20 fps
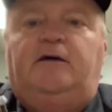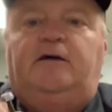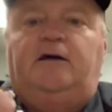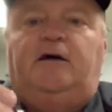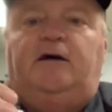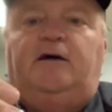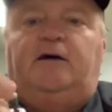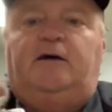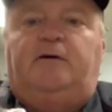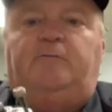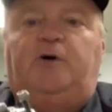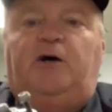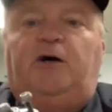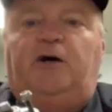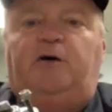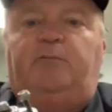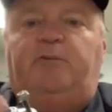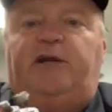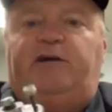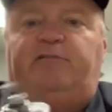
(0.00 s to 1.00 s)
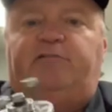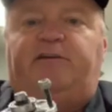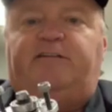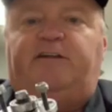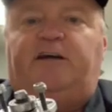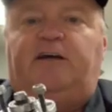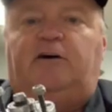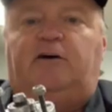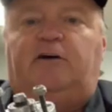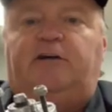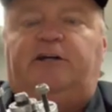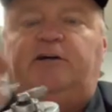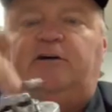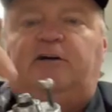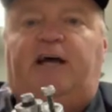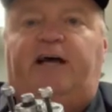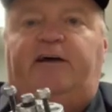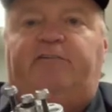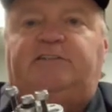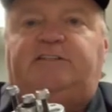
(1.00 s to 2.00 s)
hub and everything on here.
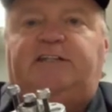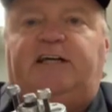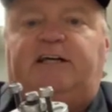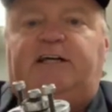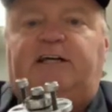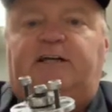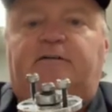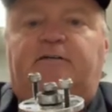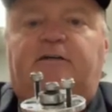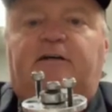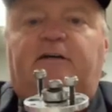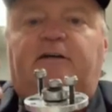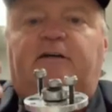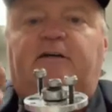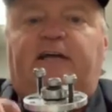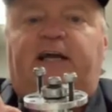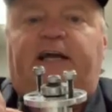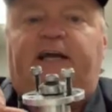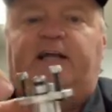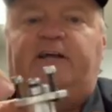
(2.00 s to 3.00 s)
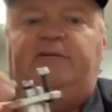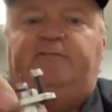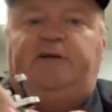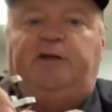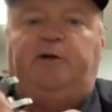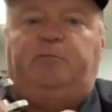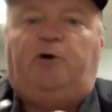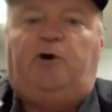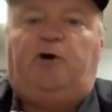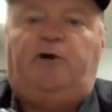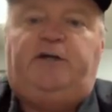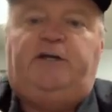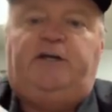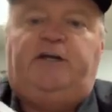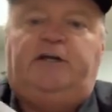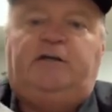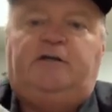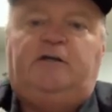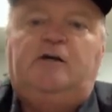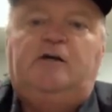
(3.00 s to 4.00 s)
I haven't taken any of it apart
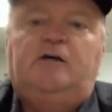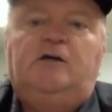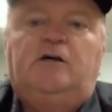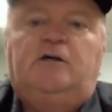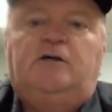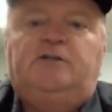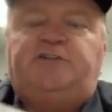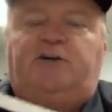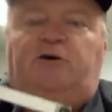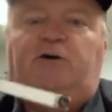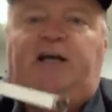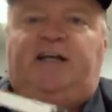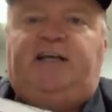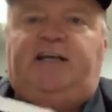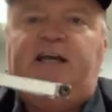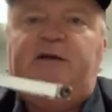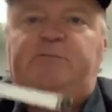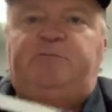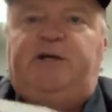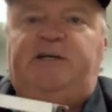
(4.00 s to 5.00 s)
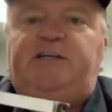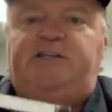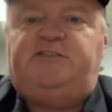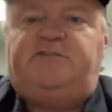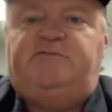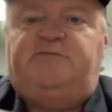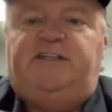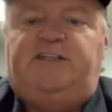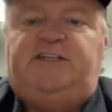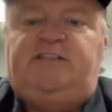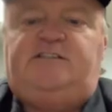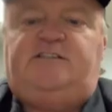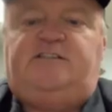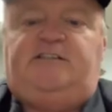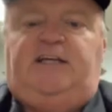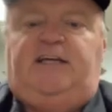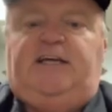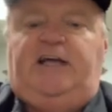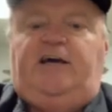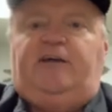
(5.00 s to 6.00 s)
yet. So I keep each of these
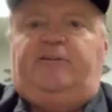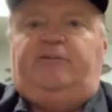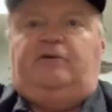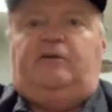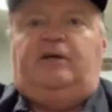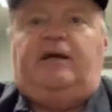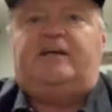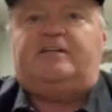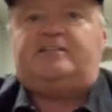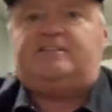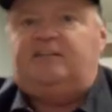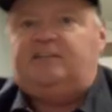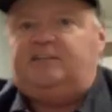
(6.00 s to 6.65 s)
together as an